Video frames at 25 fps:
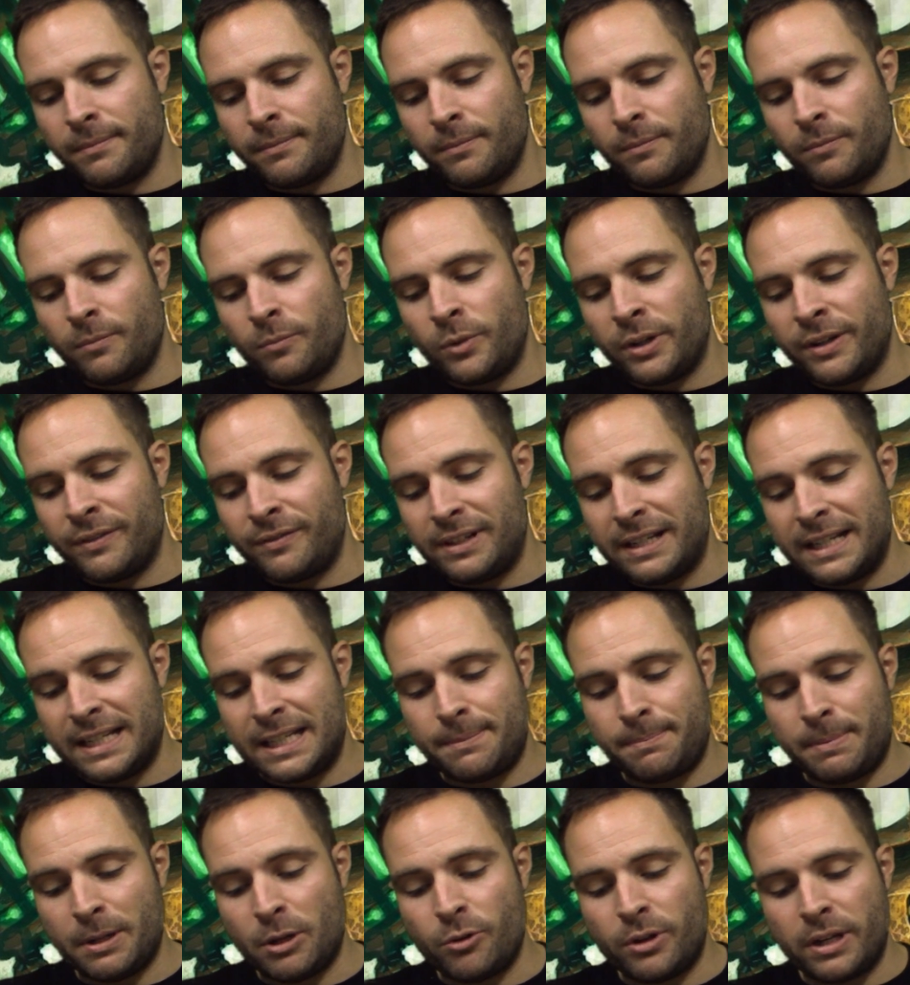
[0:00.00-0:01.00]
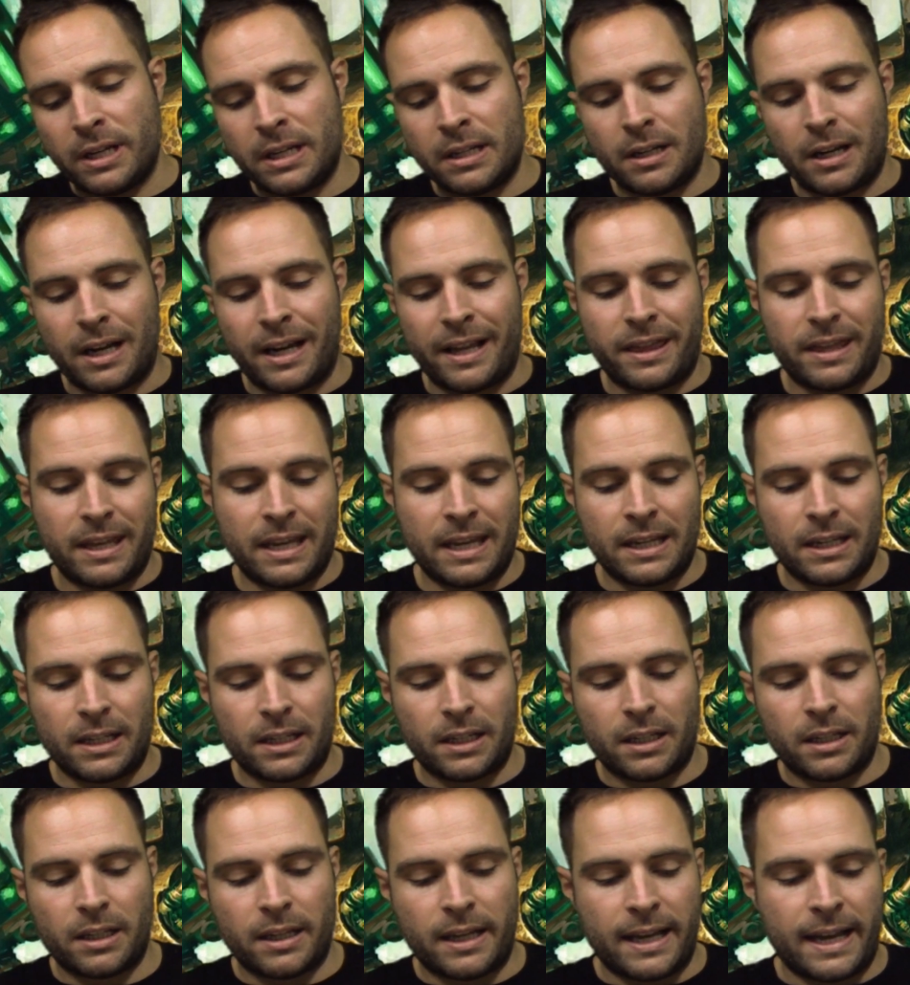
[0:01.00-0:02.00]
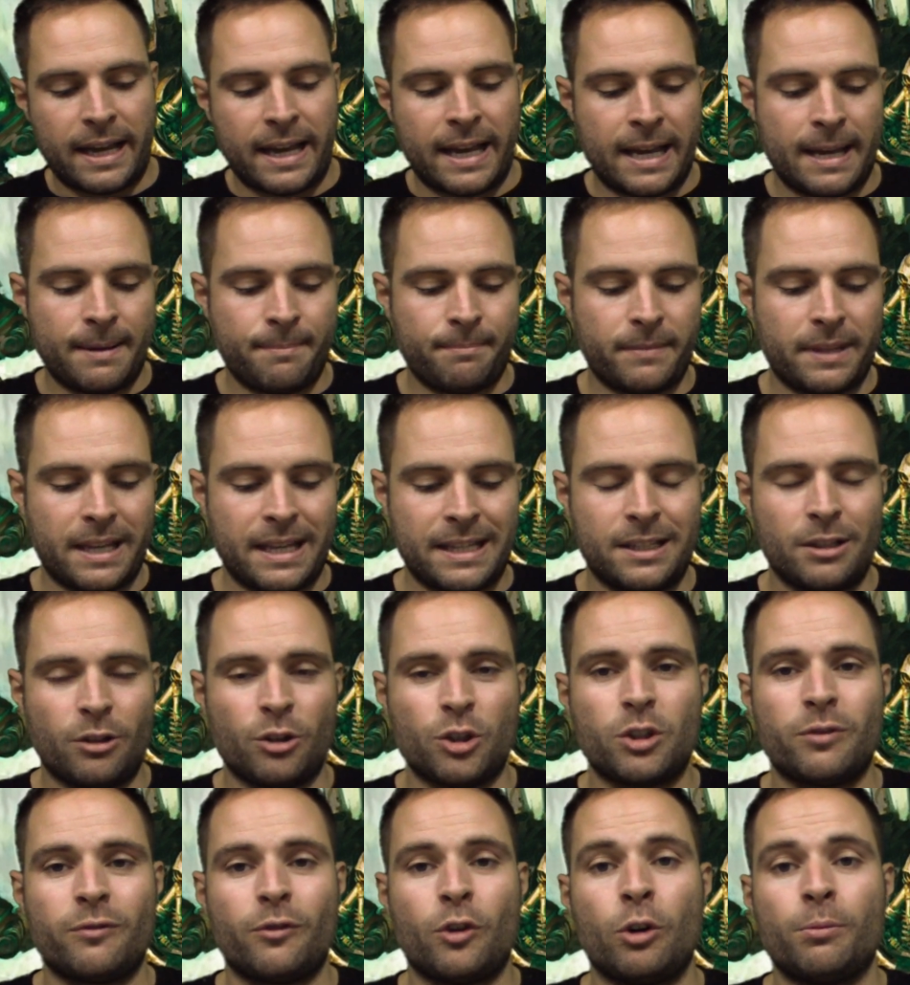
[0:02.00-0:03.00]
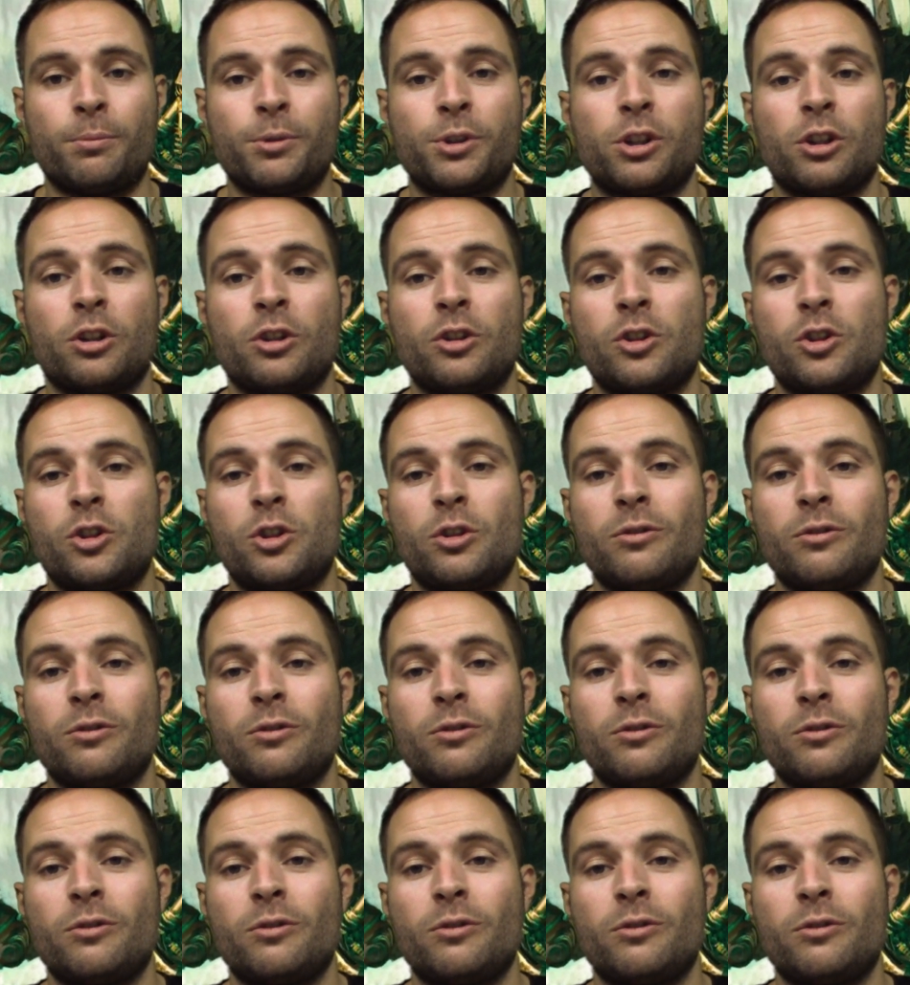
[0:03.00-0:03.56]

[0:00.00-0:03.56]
with list building. I think there's lots of options.